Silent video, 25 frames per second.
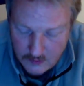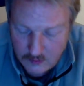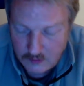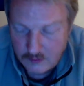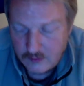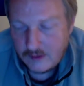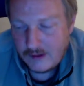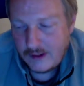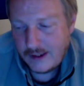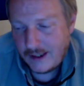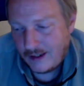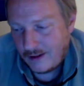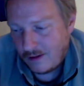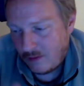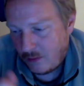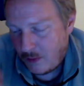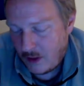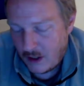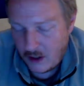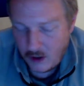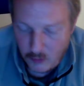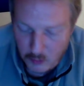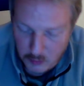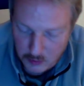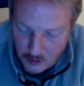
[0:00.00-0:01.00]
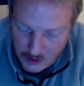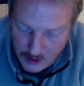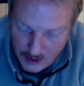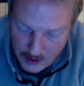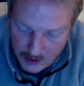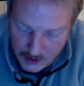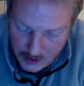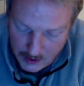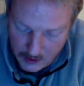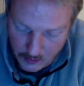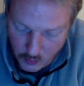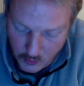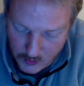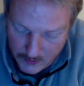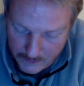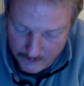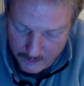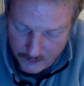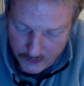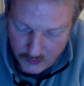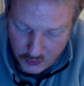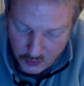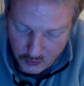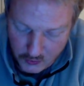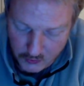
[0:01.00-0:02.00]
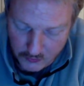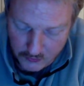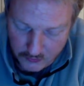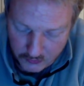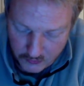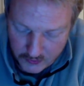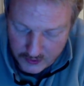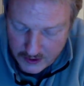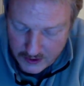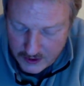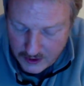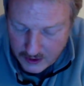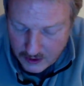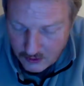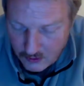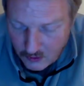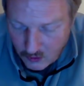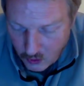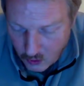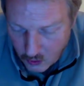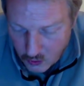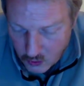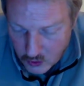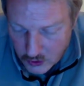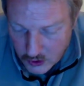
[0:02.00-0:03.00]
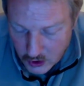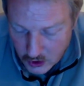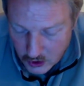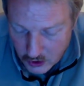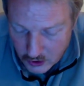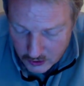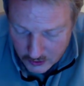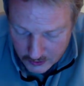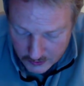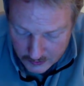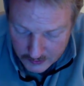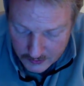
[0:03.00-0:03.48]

that bearable guy 123 decoder